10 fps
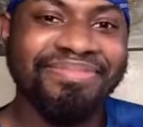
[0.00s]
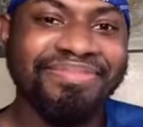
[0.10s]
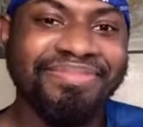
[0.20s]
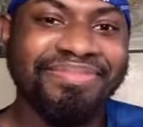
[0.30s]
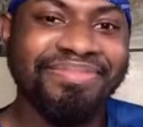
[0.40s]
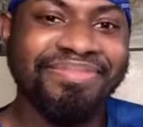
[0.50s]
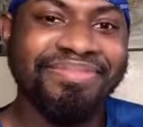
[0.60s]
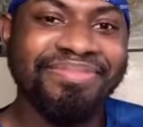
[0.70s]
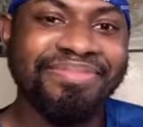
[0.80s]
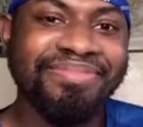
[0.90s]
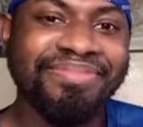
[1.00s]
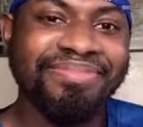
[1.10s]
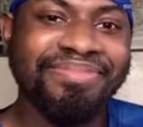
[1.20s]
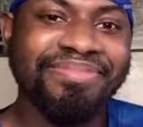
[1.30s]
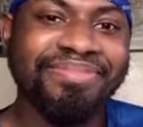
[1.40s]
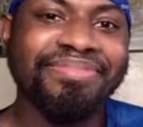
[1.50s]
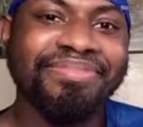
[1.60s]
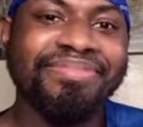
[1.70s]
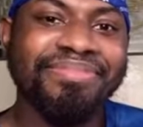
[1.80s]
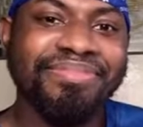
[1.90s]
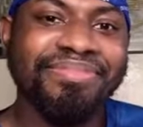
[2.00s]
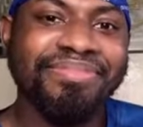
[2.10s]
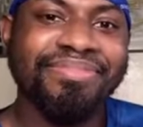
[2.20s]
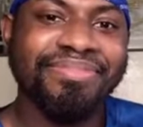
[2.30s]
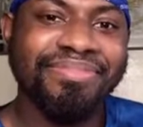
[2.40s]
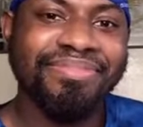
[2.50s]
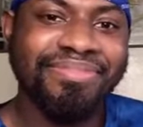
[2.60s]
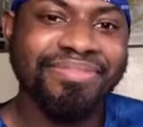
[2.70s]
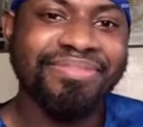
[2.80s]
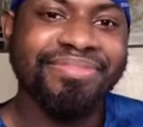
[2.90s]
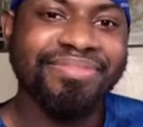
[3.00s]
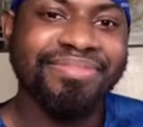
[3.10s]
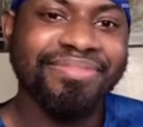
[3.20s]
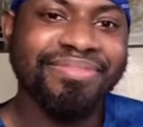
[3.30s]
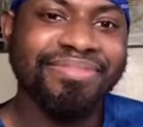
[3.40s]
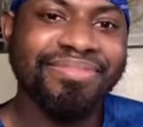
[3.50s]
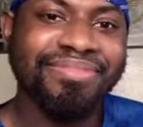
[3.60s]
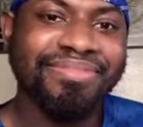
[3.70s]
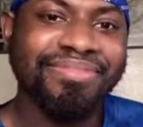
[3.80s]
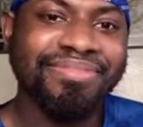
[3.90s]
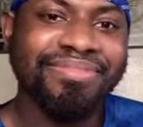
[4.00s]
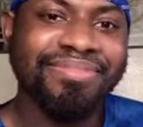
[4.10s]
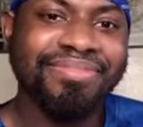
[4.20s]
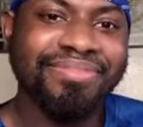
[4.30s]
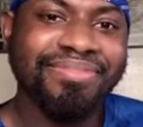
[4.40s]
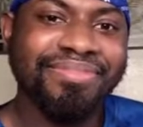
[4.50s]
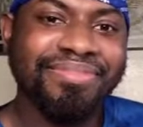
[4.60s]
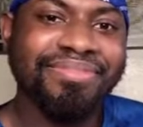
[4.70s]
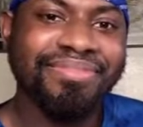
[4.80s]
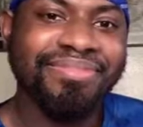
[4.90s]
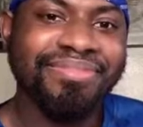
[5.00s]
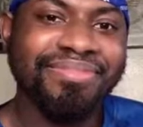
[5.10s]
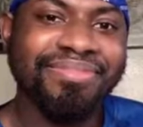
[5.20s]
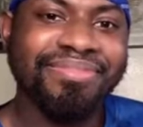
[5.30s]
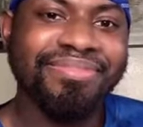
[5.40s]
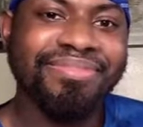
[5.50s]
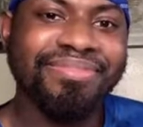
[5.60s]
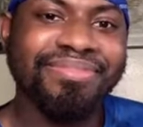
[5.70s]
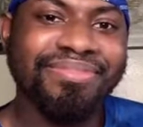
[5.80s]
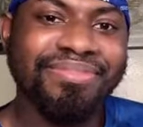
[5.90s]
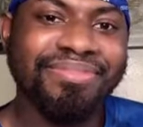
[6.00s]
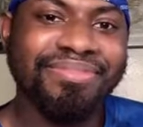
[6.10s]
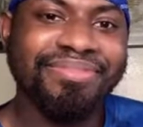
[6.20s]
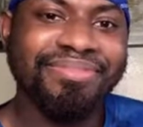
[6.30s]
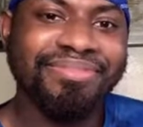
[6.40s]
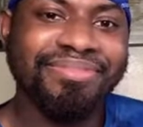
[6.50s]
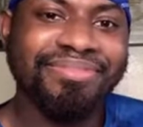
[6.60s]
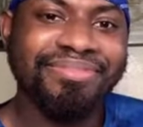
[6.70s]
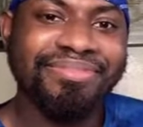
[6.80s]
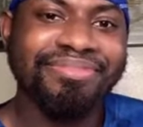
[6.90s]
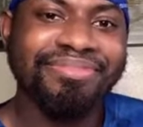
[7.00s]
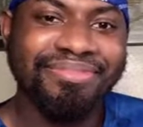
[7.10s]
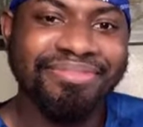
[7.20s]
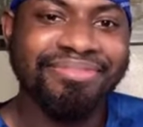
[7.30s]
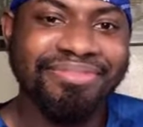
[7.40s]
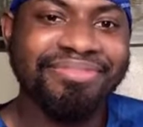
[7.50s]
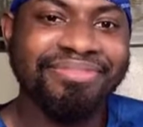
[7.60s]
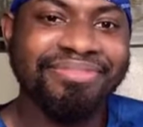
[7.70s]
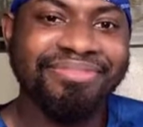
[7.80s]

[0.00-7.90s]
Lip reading: (not speaking)